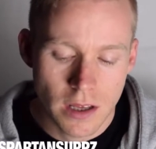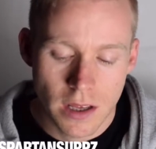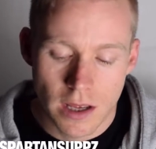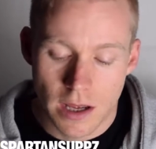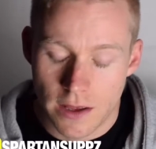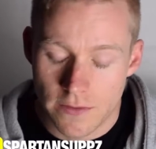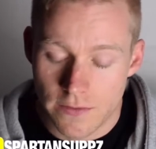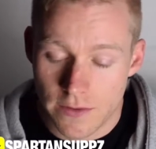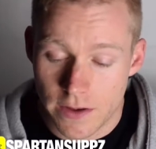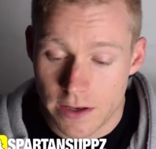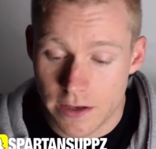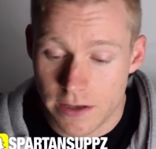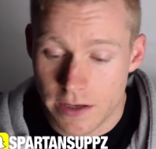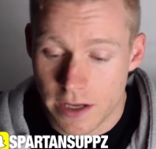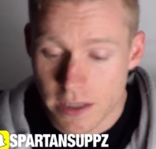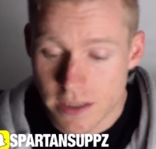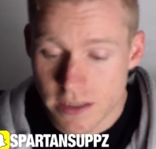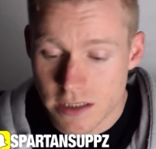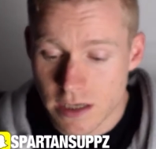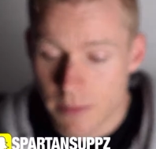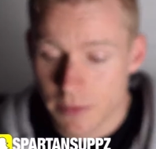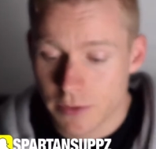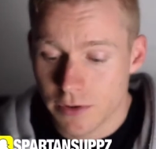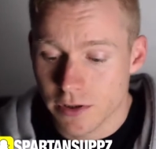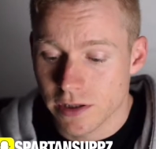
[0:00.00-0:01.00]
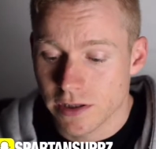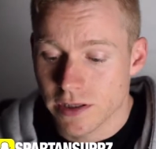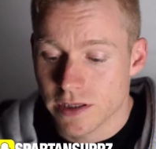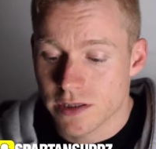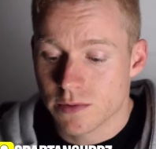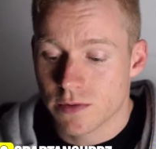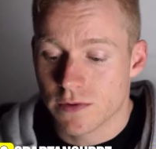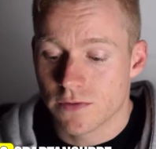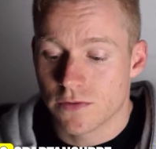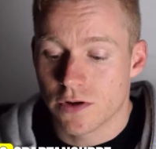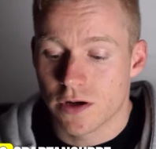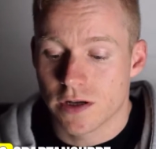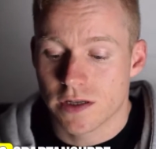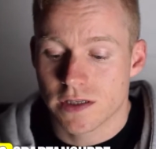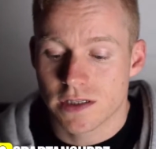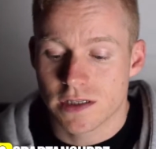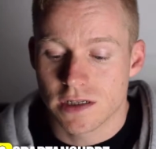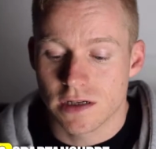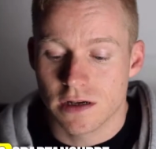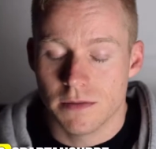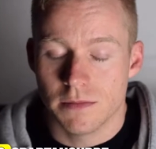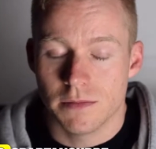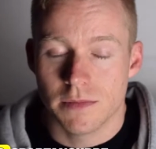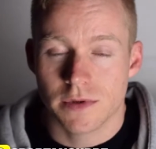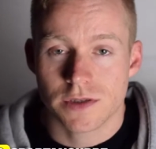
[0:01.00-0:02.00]
And then next up on the list we've got
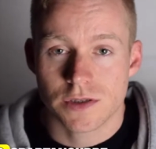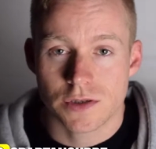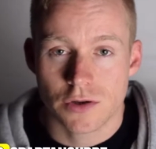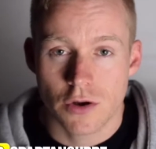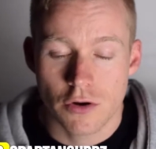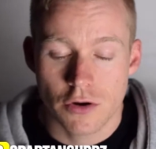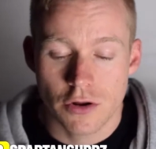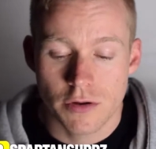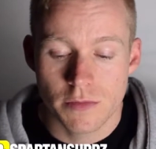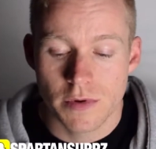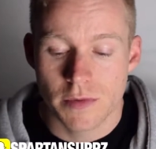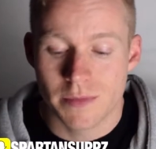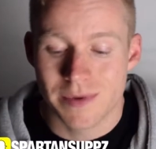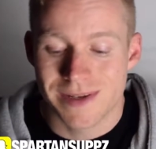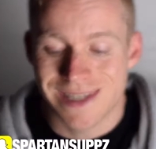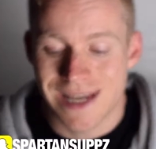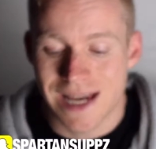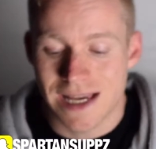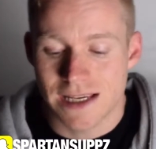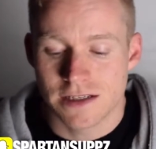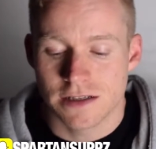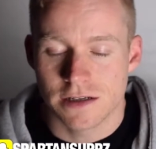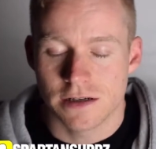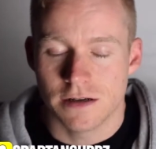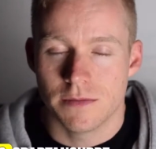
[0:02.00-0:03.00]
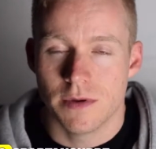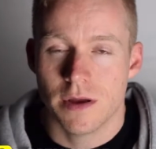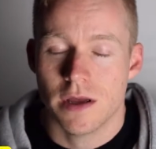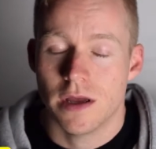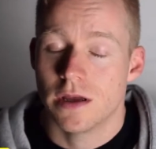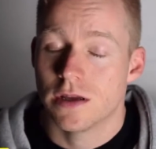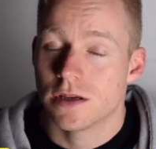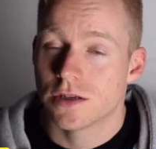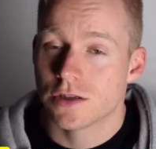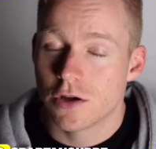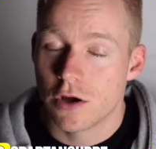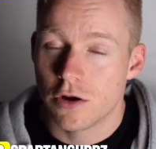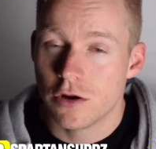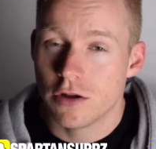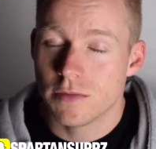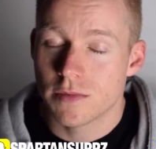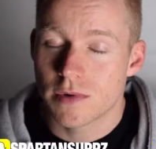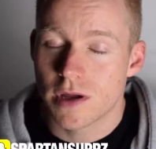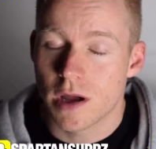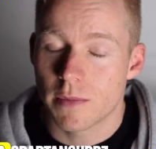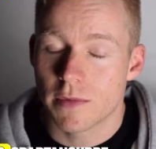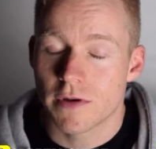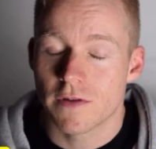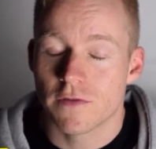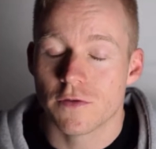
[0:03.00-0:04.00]
some sodium and potassium. Sodium
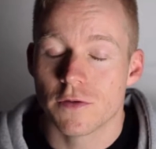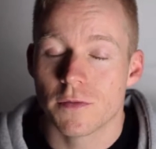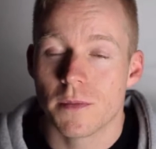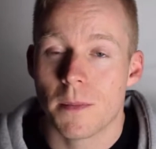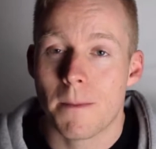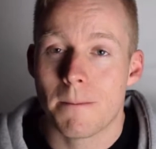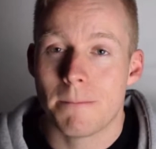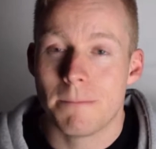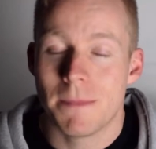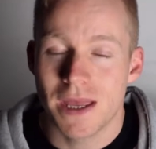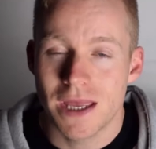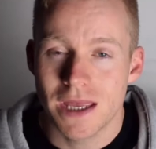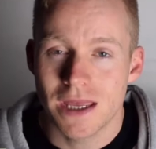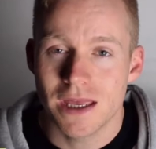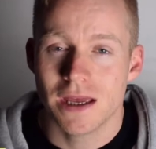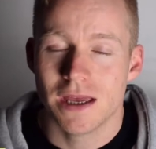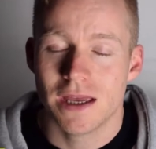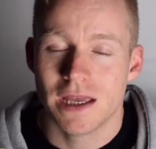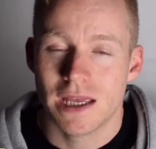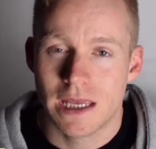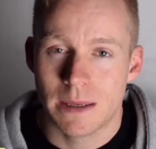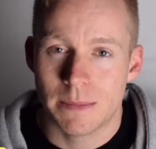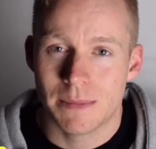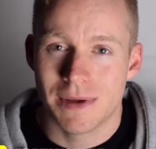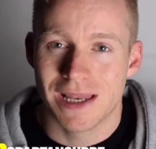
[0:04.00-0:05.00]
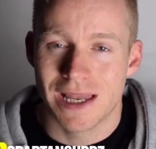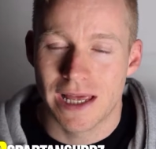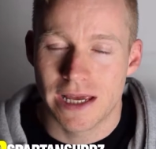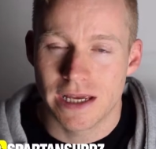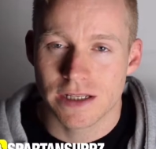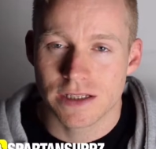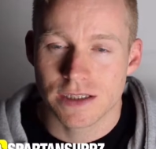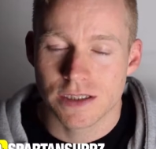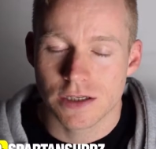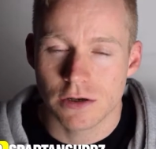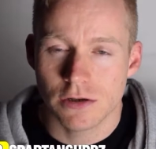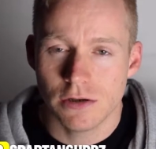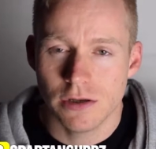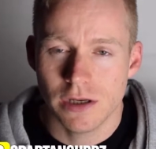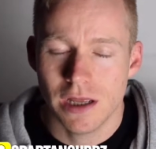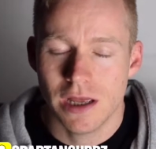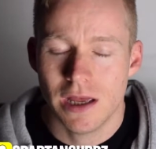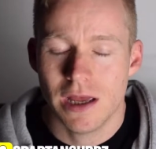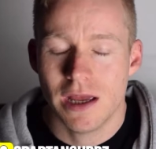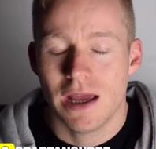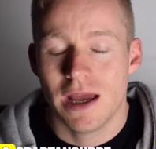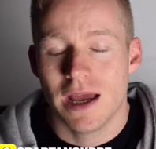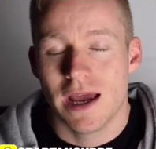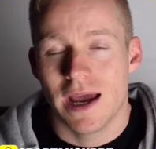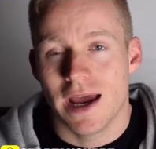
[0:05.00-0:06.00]
coming from pink Himalayan salt,
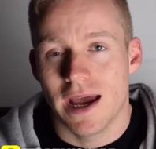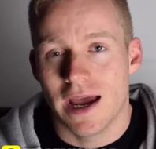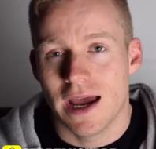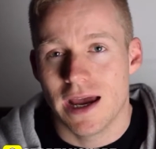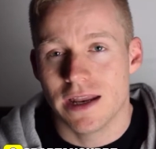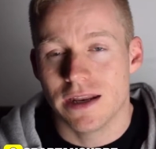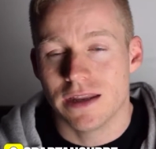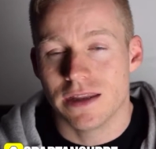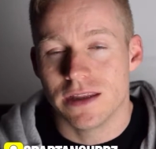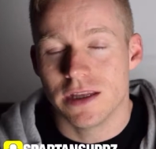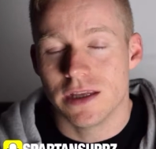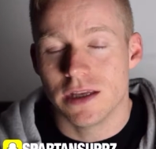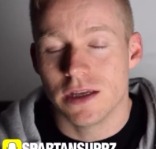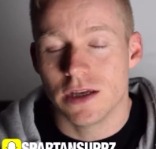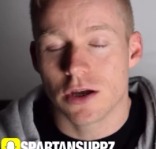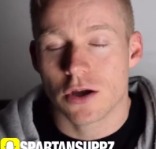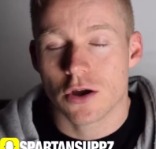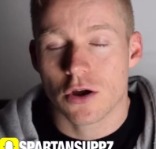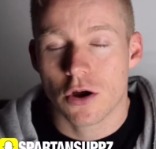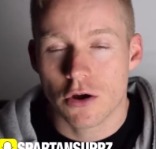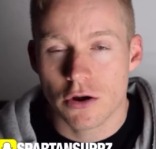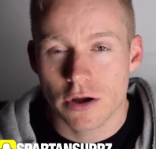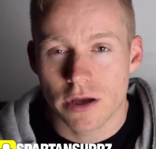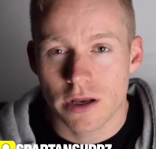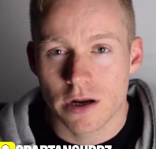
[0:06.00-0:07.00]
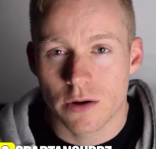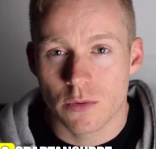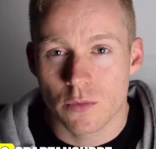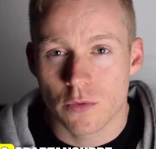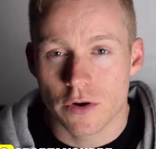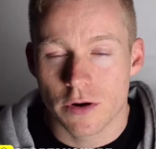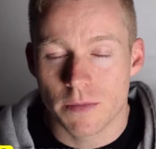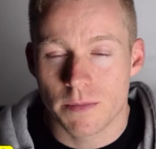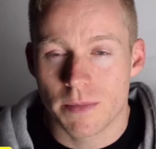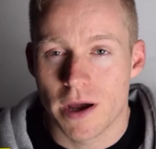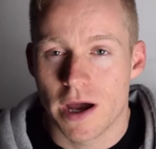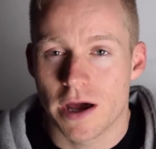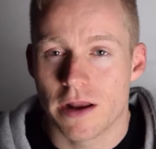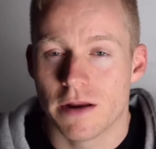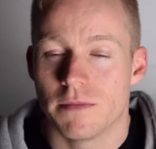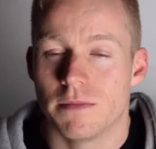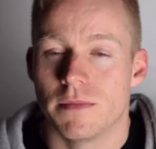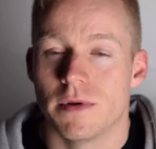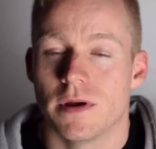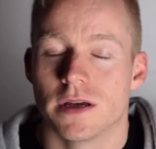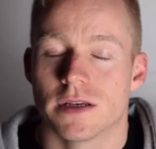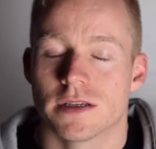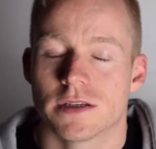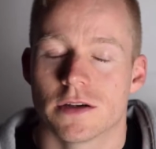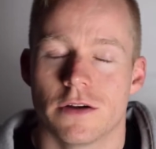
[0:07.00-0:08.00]
and the coconut water powder,
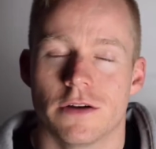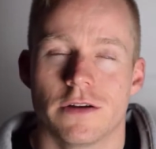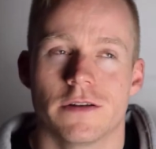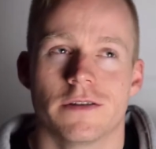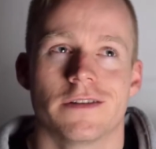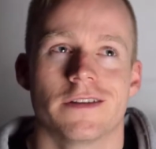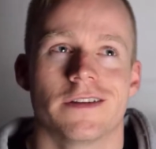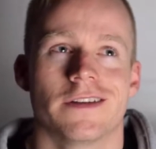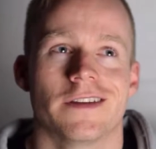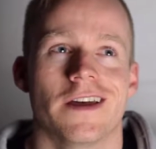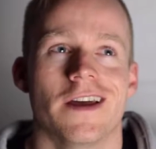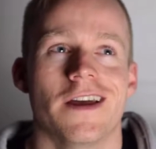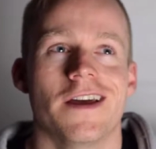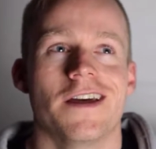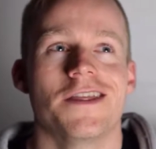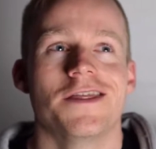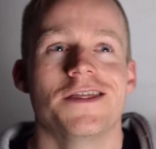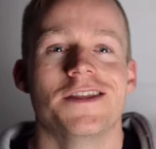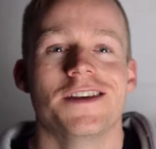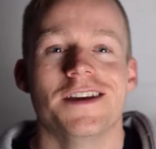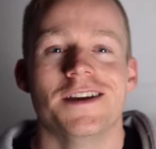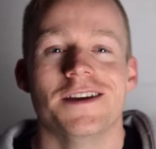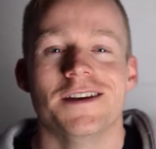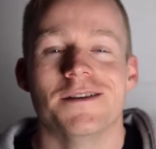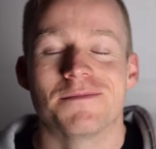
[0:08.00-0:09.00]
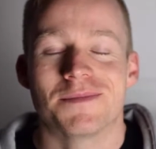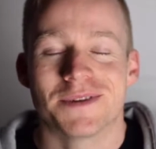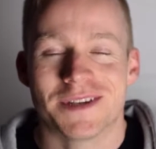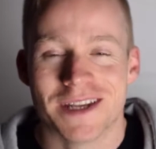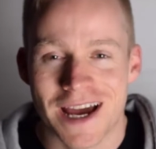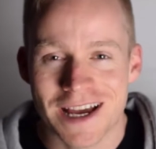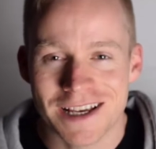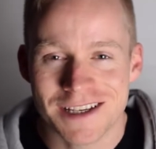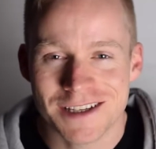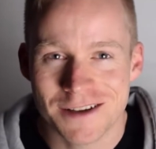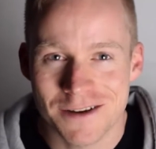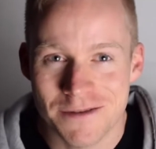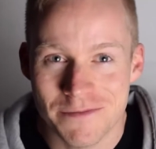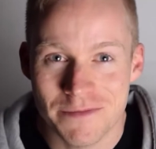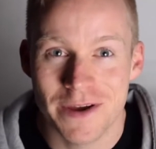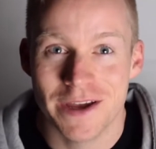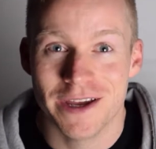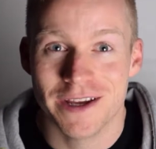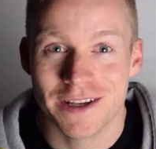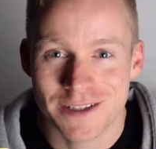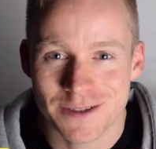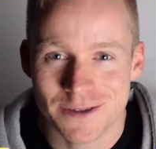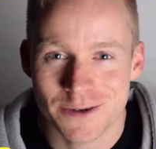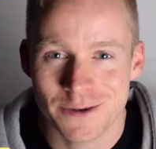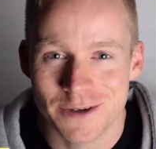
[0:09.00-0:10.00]
the potassium
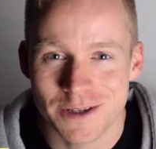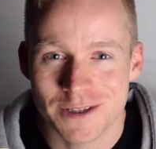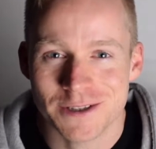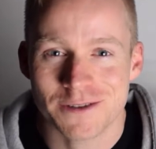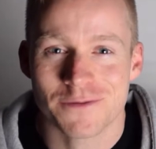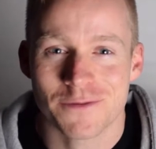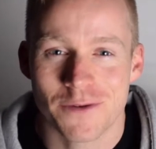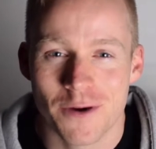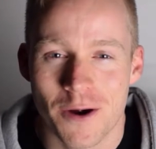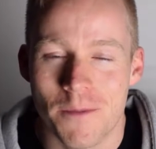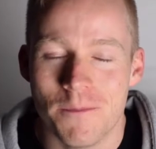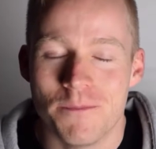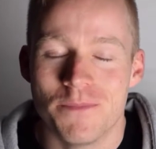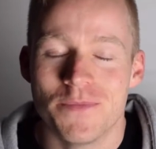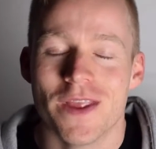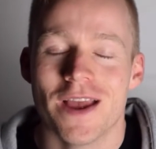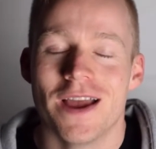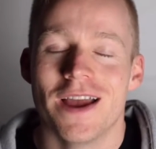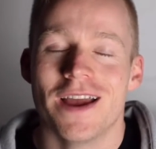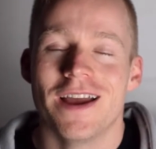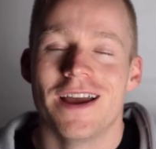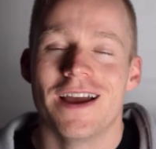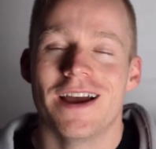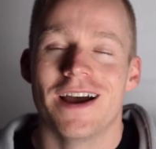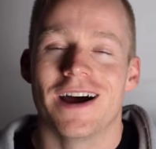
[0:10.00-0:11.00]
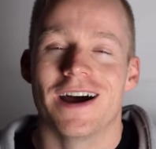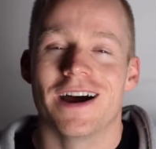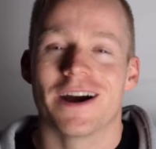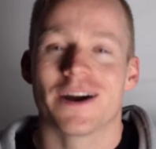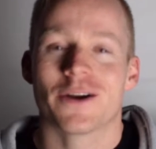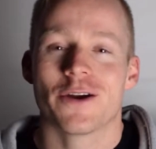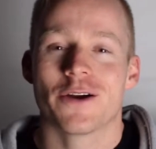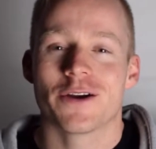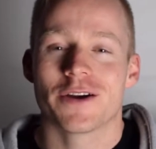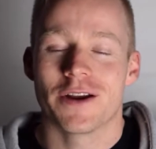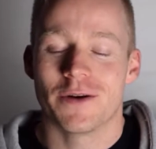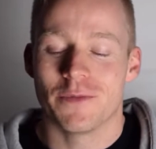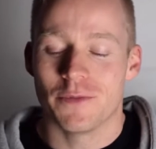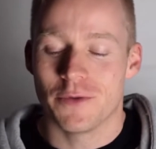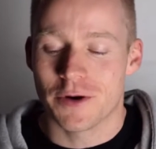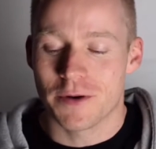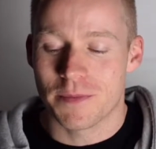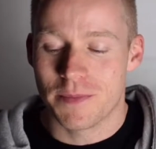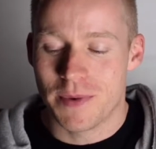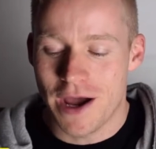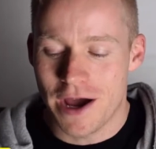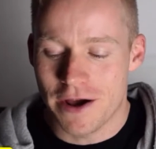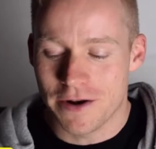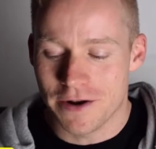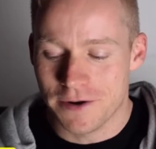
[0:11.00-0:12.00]
being sourced from coconut water
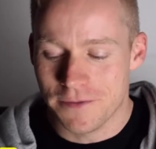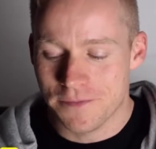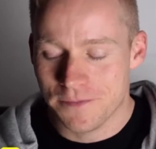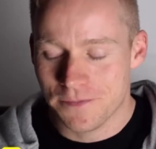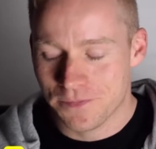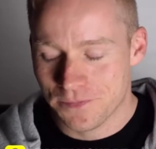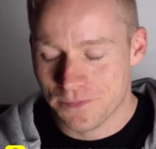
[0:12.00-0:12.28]
powder.